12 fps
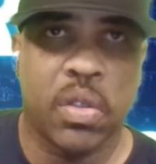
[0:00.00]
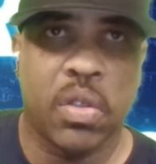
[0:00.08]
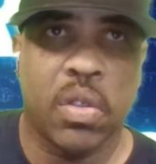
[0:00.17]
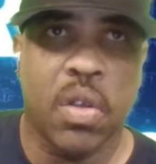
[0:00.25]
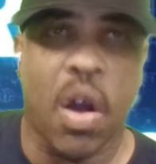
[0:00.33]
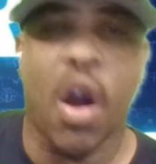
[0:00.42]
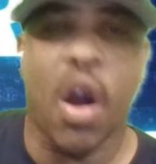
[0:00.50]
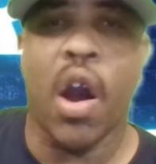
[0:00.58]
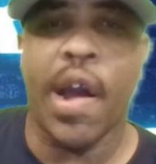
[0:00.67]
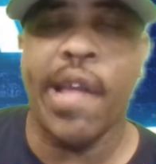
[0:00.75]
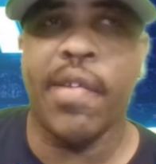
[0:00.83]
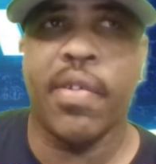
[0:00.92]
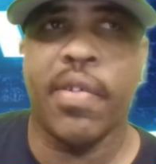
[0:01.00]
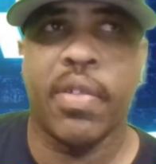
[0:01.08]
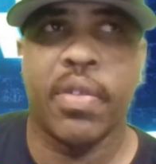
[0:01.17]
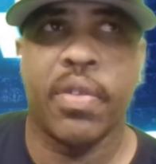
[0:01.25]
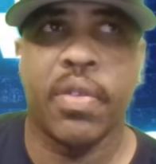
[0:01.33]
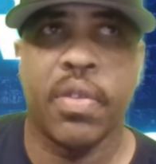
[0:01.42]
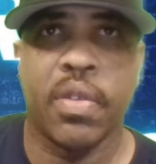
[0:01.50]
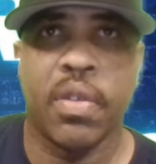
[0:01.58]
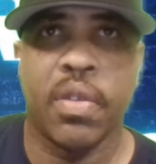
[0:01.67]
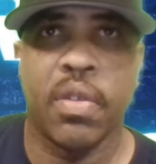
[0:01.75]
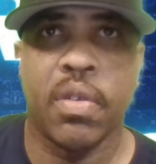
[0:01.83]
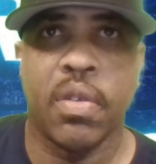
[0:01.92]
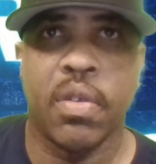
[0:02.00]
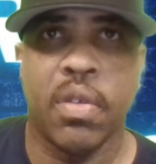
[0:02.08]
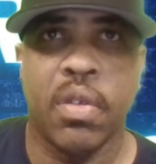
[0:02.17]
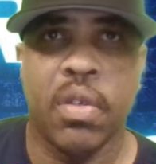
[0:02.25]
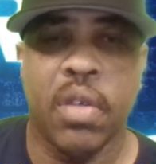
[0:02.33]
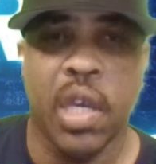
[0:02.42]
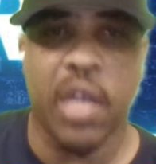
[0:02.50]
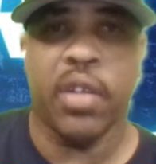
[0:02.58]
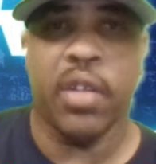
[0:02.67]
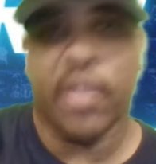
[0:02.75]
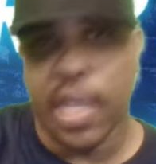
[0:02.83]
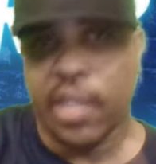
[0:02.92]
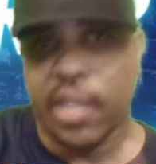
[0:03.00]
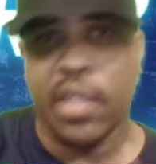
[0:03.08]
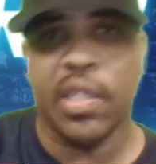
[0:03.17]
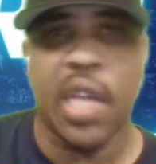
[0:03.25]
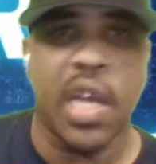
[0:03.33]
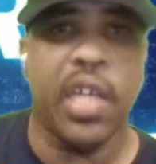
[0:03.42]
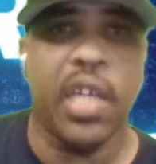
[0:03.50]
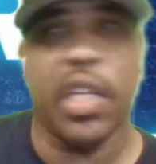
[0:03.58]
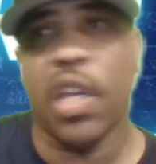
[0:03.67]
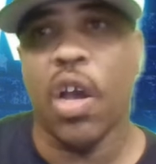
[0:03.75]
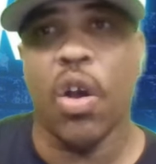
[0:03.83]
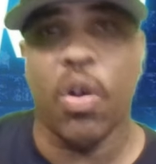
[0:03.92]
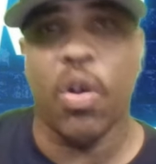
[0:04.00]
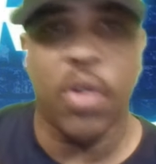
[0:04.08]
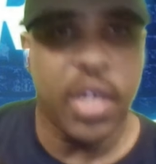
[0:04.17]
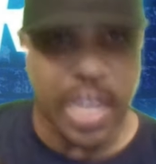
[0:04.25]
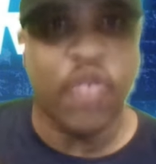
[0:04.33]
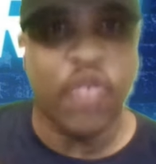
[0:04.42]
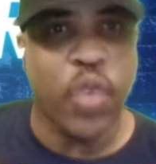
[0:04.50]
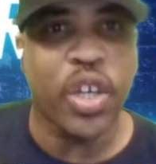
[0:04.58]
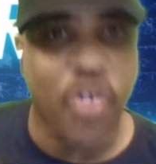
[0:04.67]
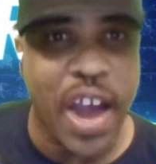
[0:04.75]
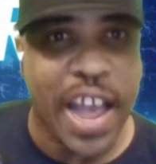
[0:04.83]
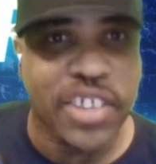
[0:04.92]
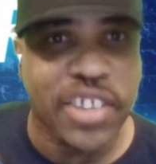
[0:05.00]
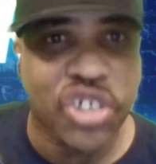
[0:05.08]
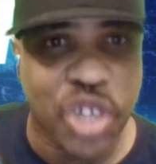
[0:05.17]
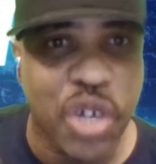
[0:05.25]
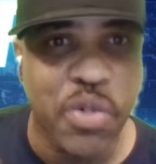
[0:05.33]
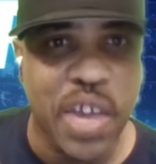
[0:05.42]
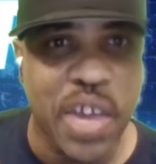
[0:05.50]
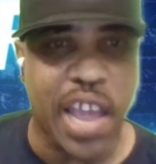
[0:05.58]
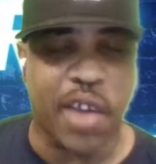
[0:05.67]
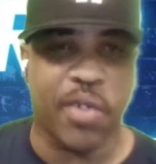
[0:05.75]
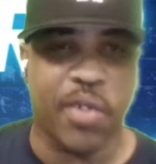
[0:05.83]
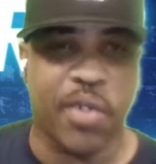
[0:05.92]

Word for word: All right. Here, take this gun and go on. That's what Crash do now.